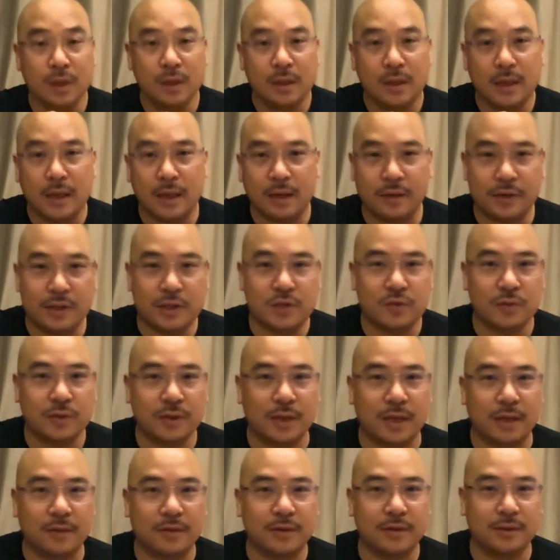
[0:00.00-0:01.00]
at least
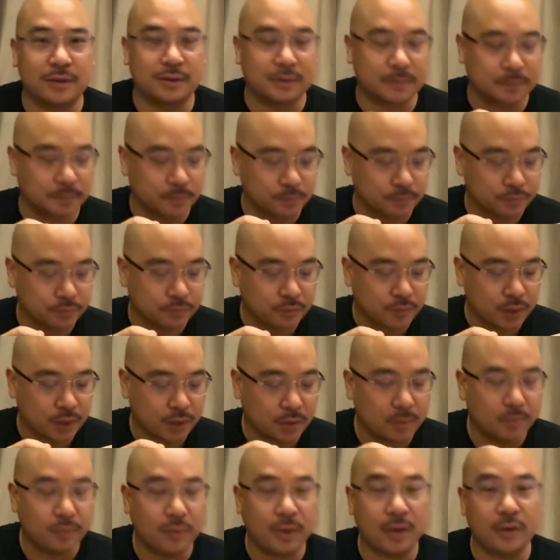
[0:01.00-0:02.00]
without the
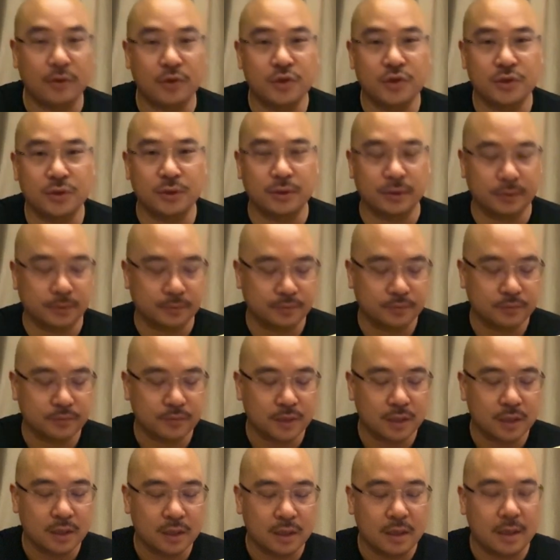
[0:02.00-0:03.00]
brown sugar.
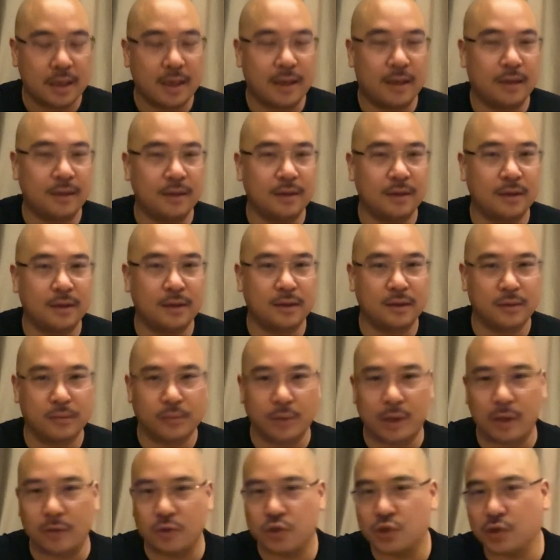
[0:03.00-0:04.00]
And the
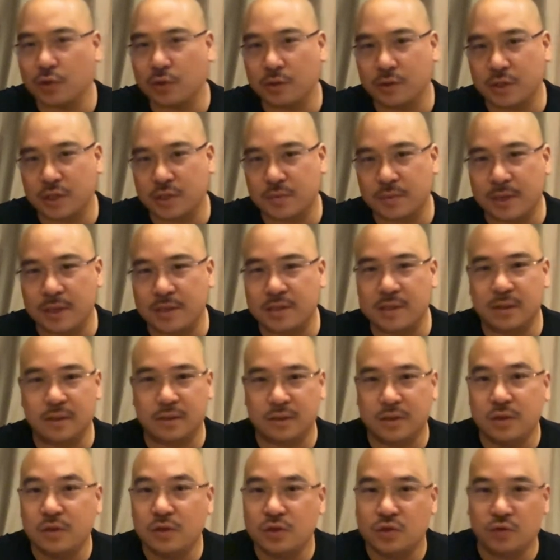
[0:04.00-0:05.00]
brown sugar just makes it
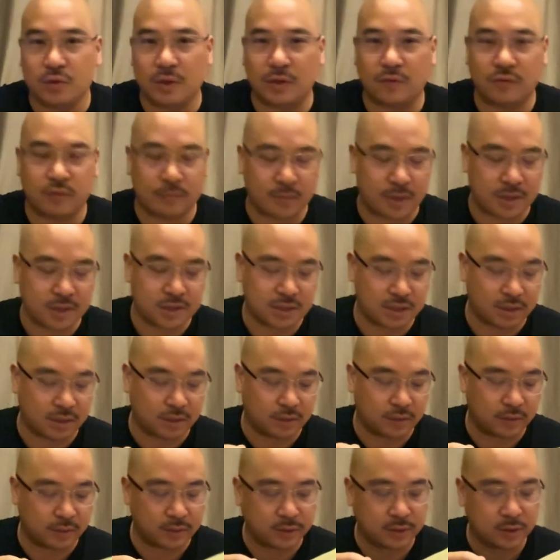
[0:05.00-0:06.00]
too sweet for myself,
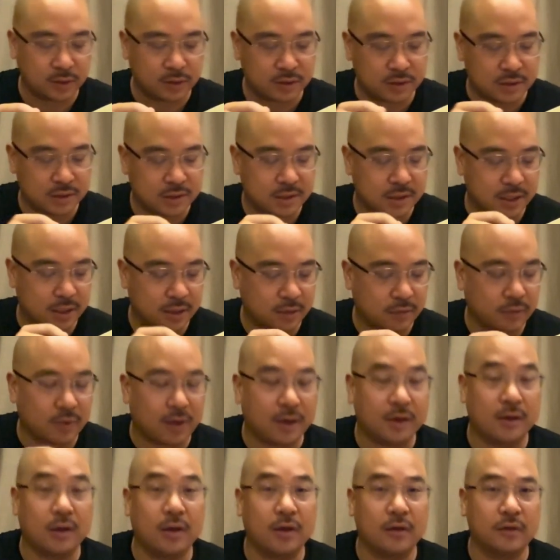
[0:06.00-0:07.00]
and you could just take it
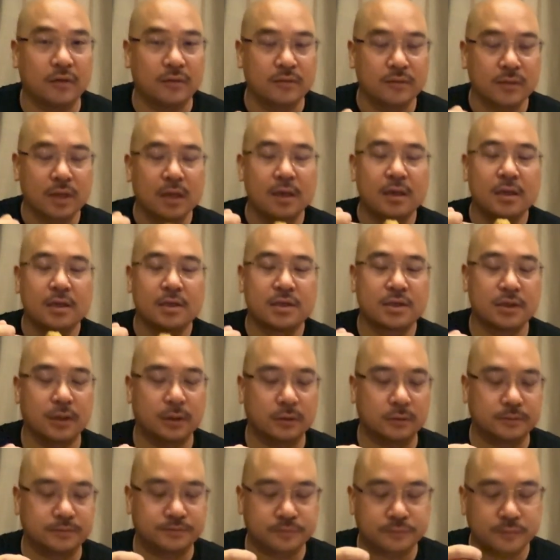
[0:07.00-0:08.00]
right off.
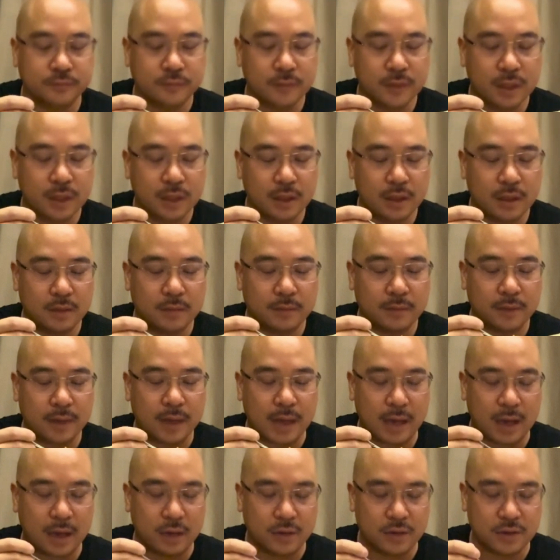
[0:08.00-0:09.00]
So
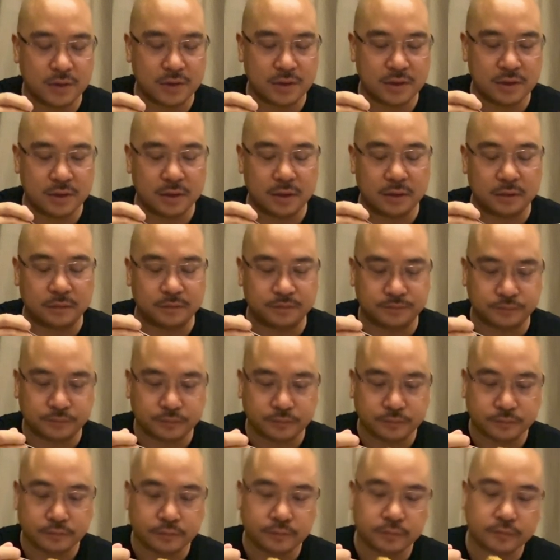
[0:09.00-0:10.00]
how's the
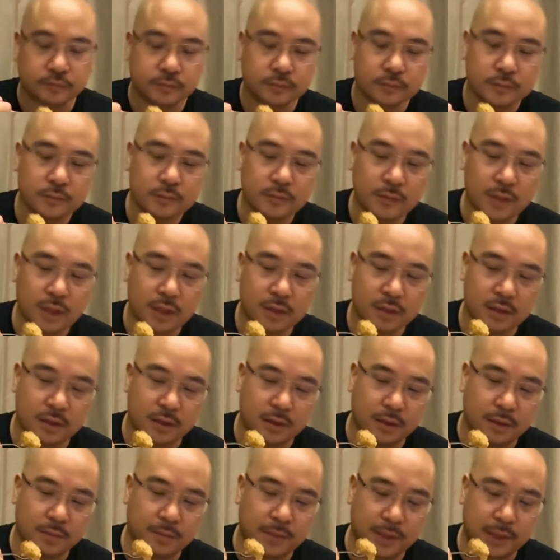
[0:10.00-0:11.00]

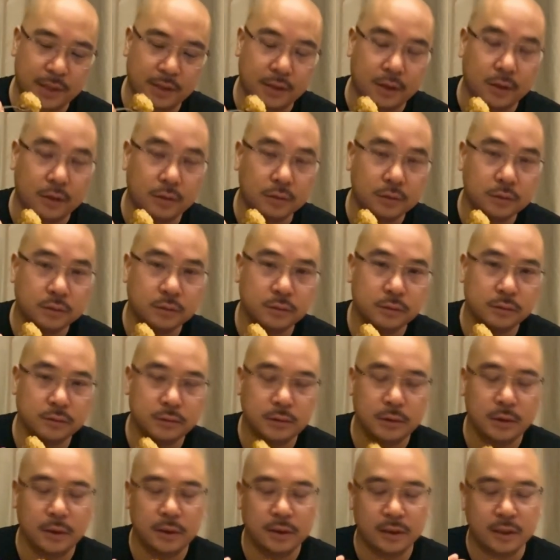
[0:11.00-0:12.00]
Biko?
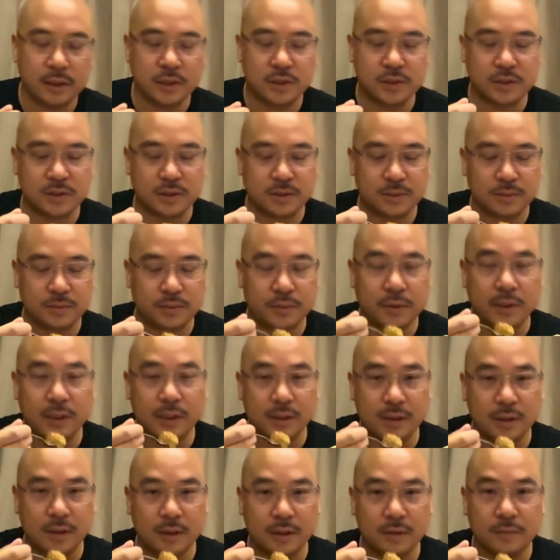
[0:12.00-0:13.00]
It's pretty
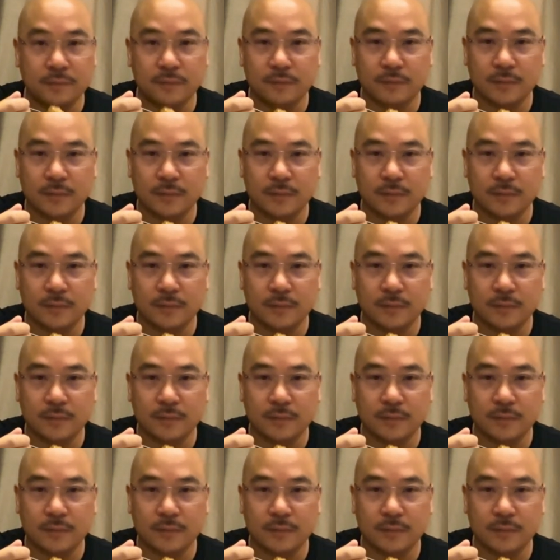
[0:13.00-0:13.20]
good